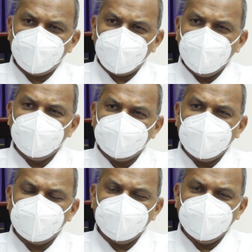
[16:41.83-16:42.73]
training
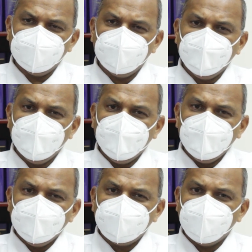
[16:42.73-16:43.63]
session.
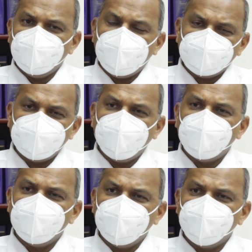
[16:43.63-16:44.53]
So that's
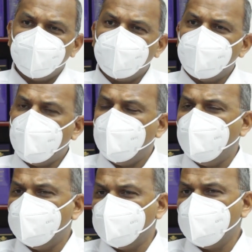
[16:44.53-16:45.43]
another
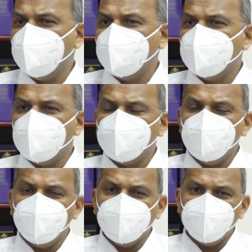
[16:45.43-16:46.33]
training that
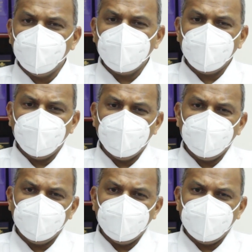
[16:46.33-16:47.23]
we'll be doing.
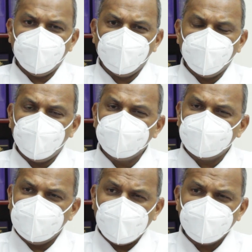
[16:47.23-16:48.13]
And
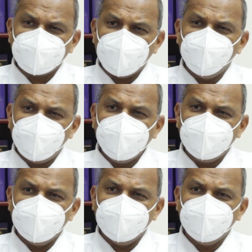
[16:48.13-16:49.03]
once that is
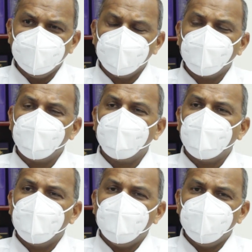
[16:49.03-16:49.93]
completed,
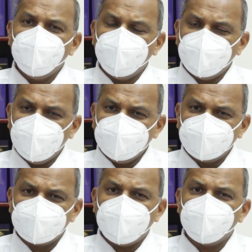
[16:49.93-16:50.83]
we will then
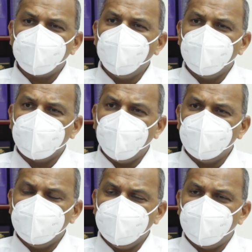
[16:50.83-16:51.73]
start rolling
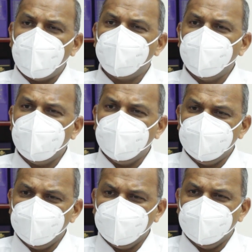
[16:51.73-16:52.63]
out the rapid
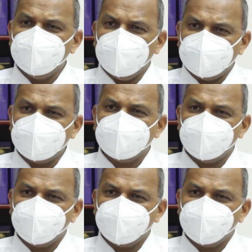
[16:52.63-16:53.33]
antigen tests.